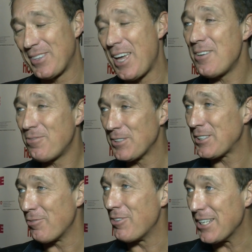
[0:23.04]
then for
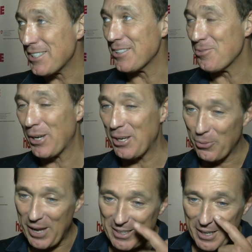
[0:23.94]
some reason
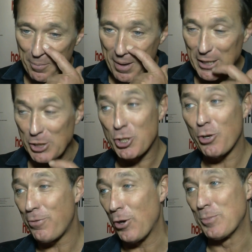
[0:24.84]
we ended up making
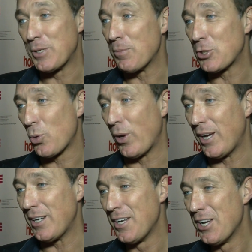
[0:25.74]
2 films in
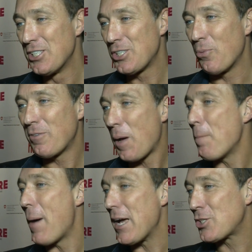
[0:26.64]
between. So we've
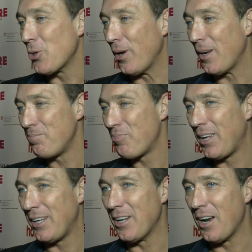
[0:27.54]
come back to it
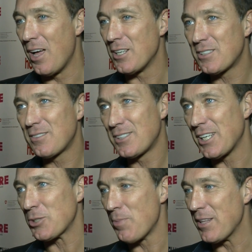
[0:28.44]
in the last
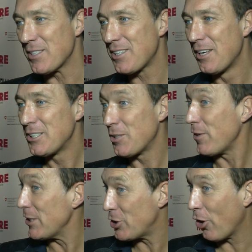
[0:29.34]
6 months to
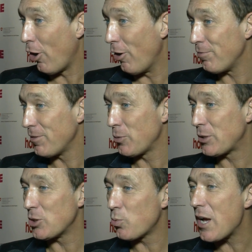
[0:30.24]
finish it off,
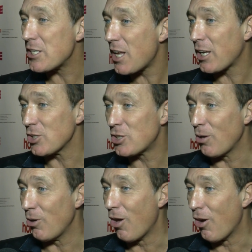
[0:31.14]
which is why it's taken
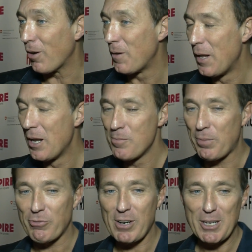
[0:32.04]
so long.
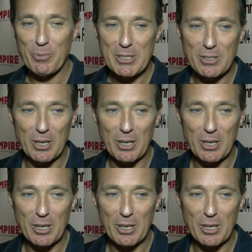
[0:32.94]
But really,